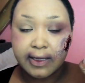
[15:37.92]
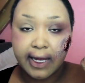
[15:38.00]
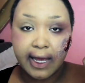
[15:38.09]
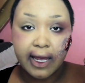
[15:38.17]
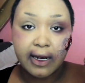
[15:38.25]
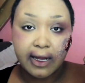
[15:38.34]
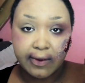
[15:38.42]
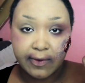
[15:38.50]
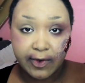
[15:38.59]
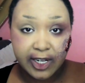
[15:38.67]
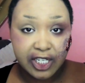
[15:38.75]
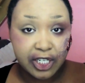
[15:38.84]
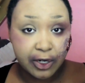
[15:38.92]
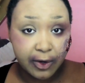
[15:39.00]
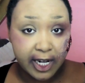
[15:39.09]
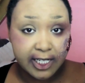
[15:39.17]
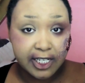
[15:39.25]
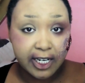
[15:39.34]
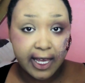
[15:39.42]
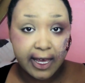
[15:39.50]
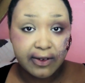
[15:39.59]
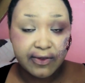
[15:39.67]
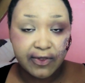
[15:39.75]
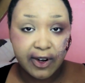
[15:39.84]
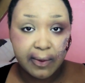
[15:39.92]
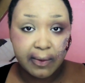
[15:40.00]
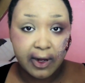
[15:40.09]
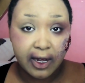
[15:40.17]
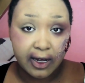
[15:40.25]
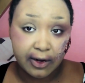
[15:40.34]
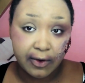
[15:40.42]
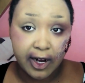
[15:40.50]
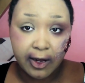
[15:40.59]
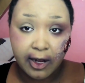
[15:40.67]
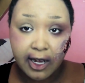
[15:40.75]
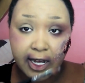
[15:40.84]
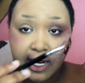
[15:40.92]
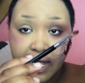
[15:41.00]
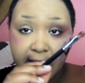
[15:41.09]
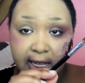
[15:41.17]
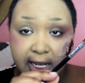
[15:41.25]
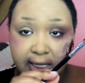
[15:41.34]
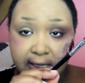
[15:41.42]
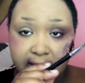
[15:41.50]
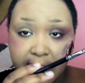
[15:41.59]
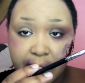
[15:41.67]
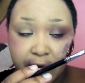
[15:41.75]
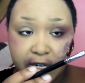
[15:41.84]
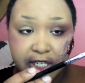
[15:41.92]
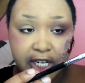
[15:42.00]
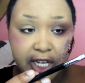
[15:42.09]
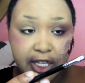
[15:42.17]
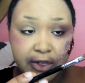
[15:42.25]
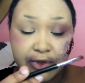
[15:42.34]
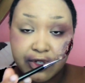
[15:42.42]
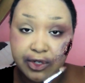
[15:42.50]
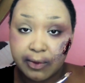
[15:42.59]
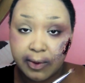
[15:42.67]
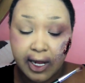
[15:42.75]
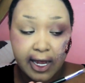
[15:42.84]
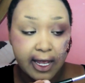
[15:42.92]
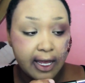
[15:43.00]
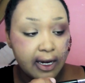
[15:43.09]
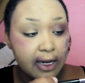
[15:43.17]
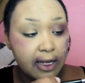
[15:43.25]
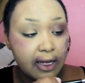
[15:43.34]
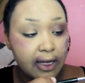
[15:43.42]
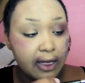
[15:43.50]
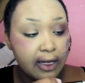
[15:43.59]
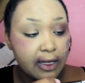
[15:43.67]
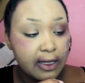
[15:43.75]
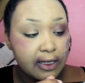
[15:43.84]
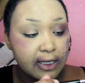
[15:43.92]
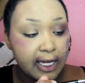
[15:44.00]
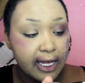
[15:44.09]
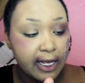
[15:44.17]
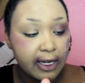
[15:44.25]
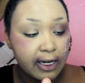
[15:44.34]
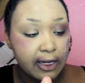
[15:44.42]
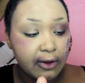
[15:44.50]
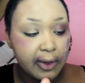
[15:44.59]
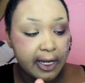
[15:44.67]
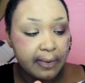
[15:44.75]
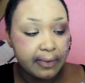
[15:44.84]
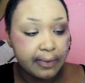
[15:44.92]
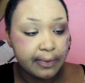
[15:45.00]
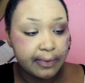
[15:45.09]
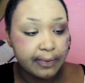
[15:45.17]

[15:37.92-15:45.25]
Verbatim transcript: taking that fresh scratch again from uh, Kryolan and that same brush I used to apply it, taking a little bit.